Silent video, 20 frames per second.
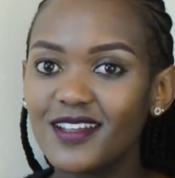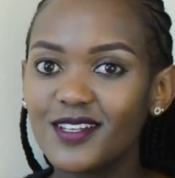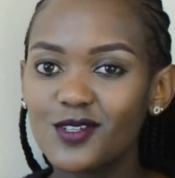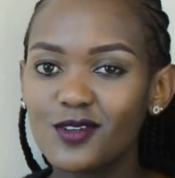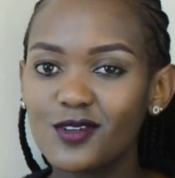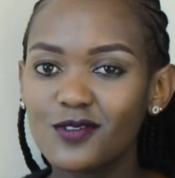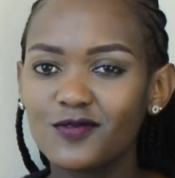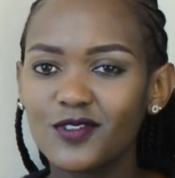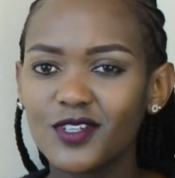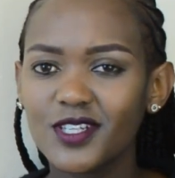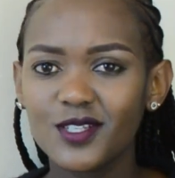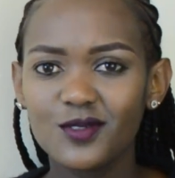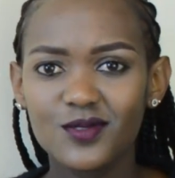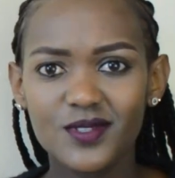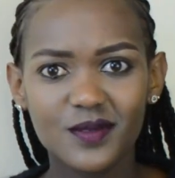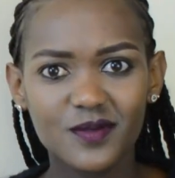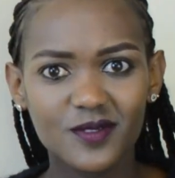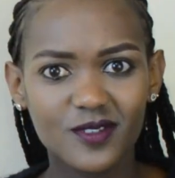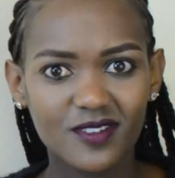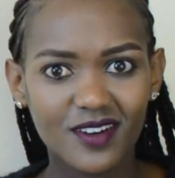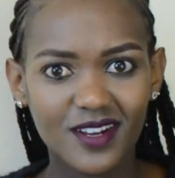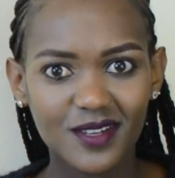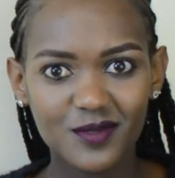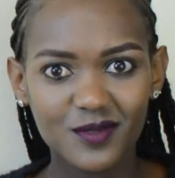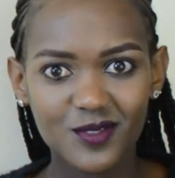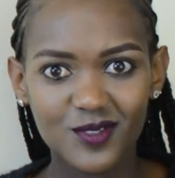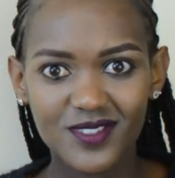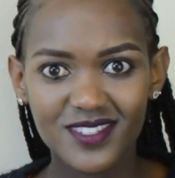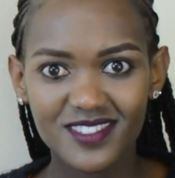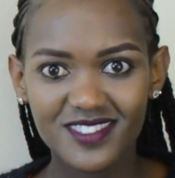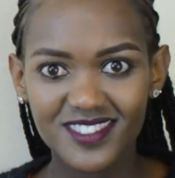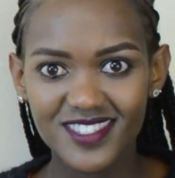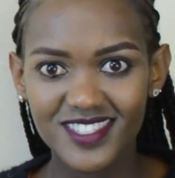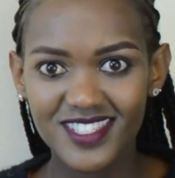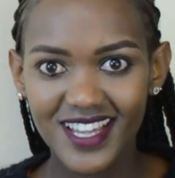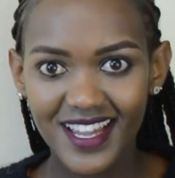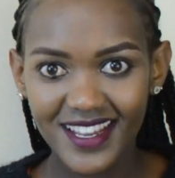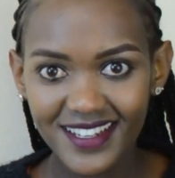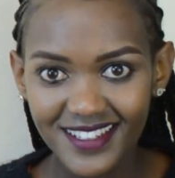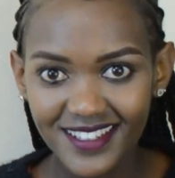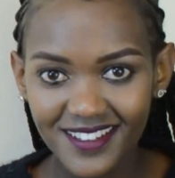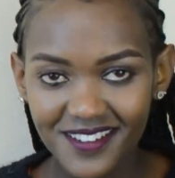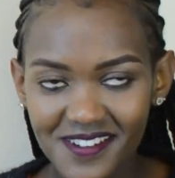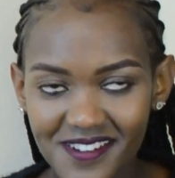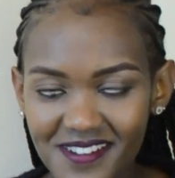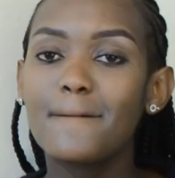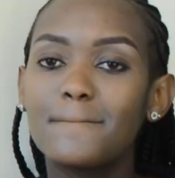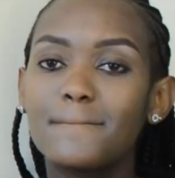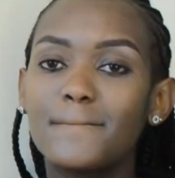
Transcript: don't forget to subscribe to this channel.